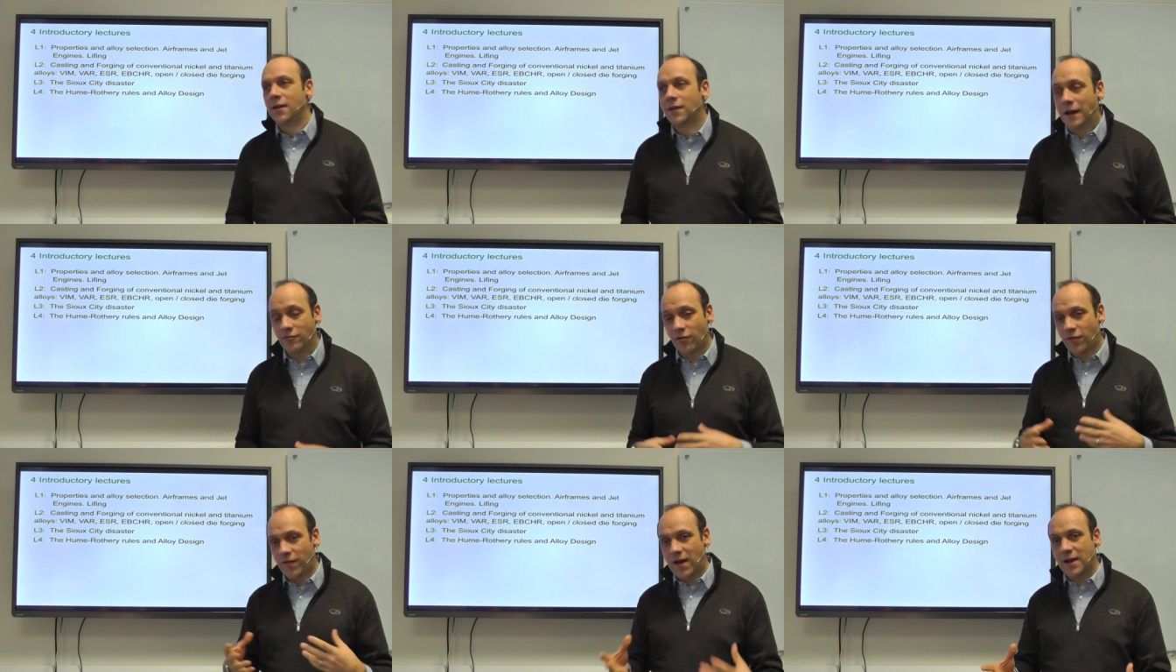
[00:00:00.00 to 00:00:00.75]
That
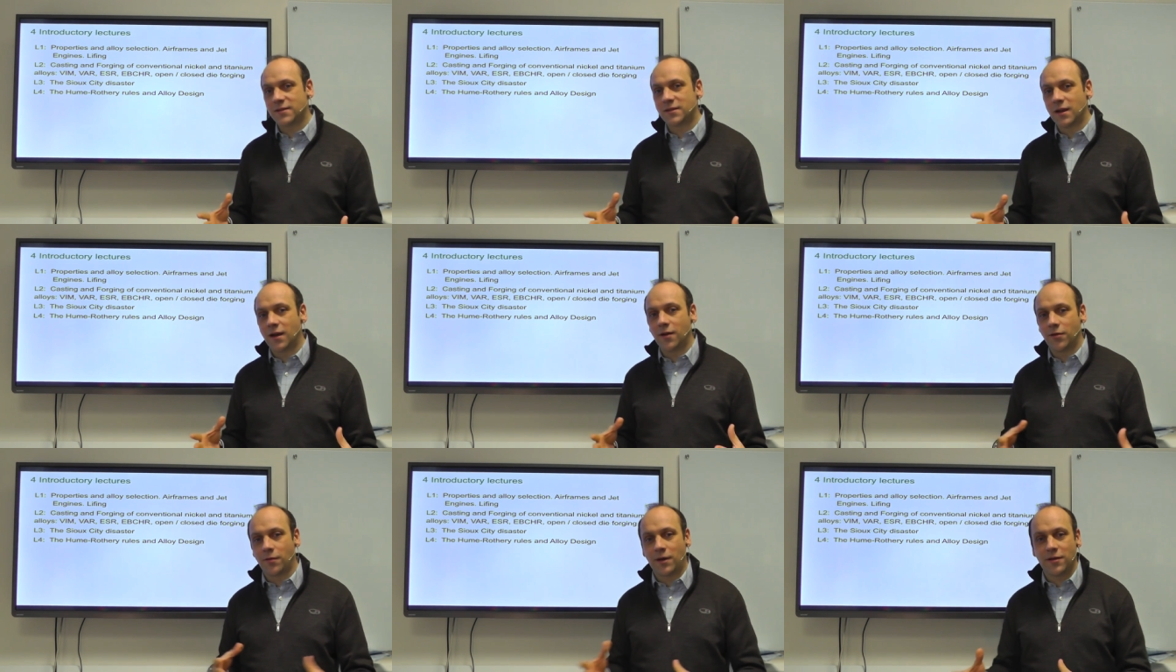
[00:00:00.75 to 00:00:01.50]
reflects the,
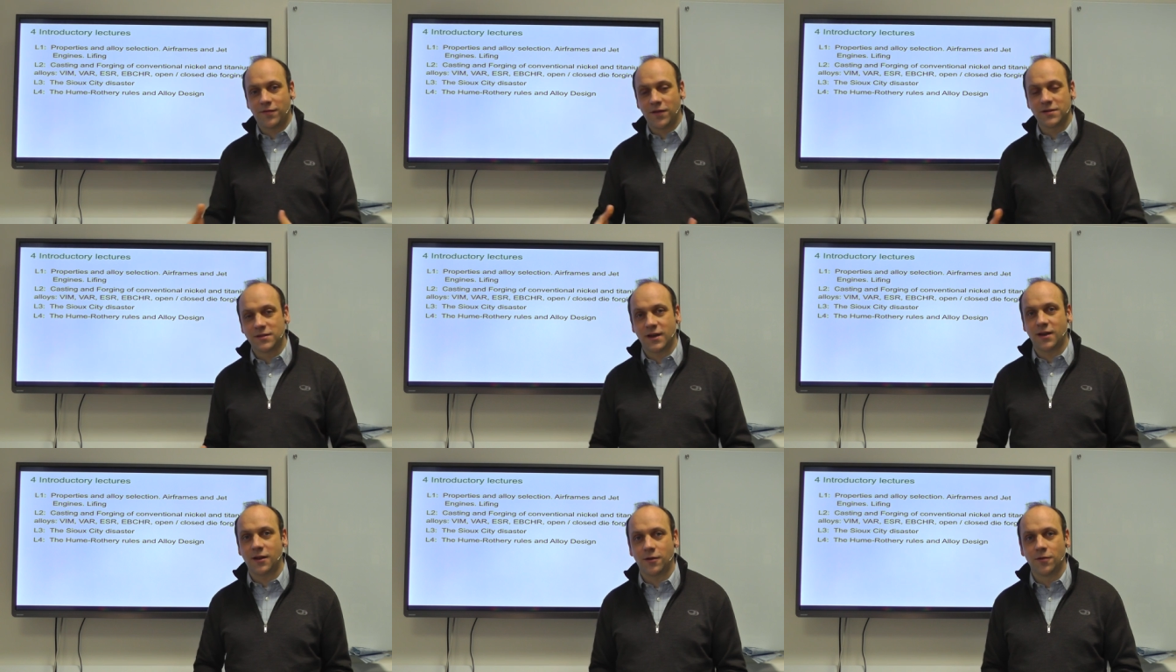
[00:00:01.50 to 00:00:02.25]
the way the first and
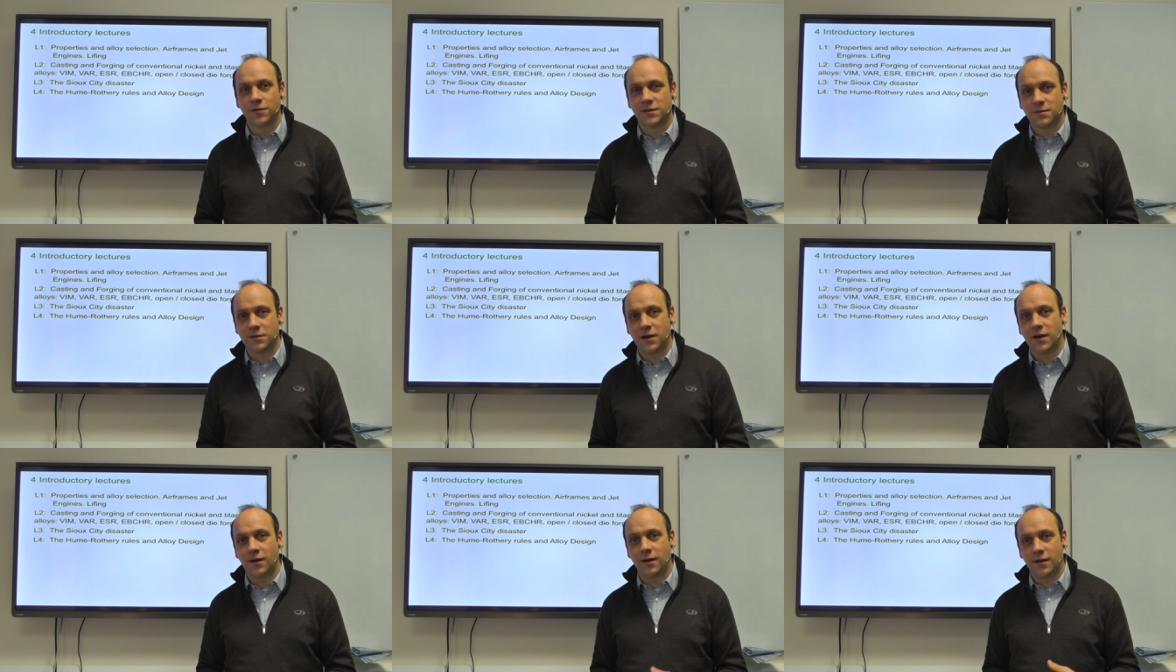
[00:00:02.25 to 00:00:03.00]
second year courses were
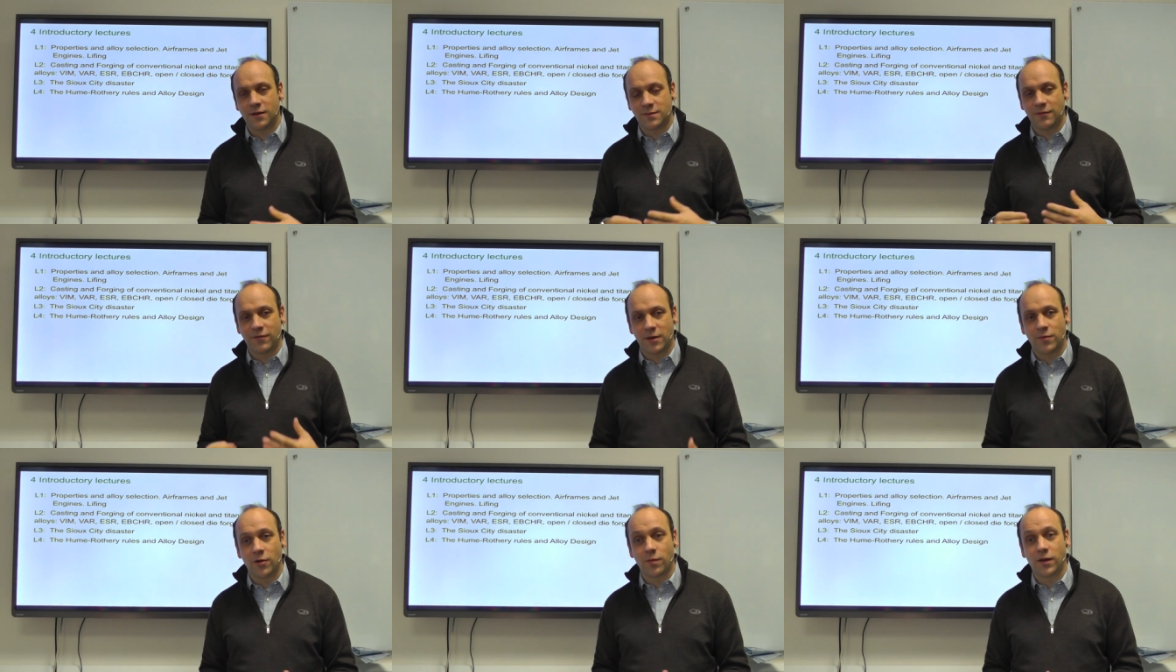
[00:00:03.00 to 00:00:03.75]
done, and it has been very
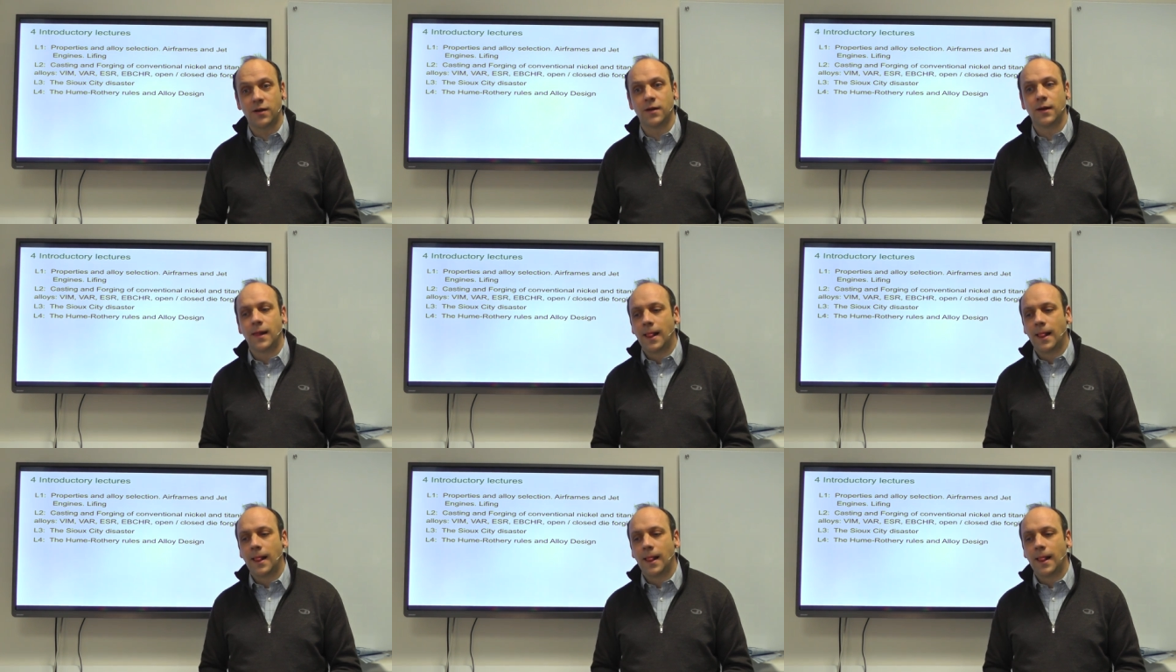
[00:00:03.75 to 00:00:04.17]
popular.